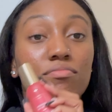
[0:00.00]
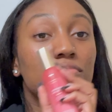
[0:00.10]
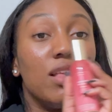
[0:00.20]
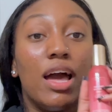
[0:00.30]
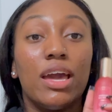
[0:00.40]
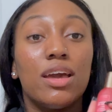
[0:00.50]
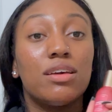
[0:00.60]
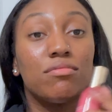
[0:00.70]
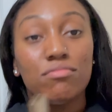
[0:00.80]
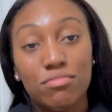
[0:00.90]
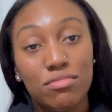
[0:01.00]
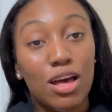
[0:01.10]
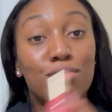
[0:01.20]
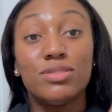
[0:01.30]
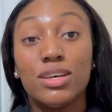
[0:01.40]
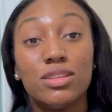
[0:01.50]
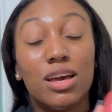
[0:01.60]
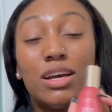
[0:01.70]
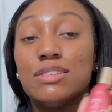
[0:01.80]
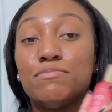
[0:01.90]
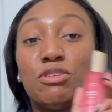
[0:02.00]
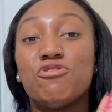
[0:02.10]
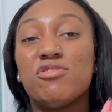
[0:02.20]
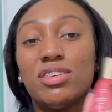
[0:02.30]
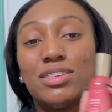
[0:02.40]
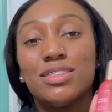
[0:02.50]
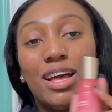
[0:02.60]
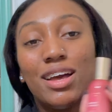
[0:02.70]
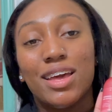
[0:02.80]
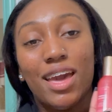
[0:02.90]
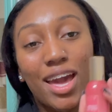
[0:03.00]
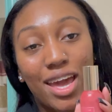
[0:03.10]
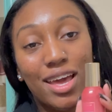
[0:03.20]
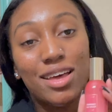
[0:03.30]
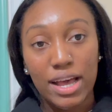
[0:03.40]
Like, I'm telling y'all, it smells just like a cake.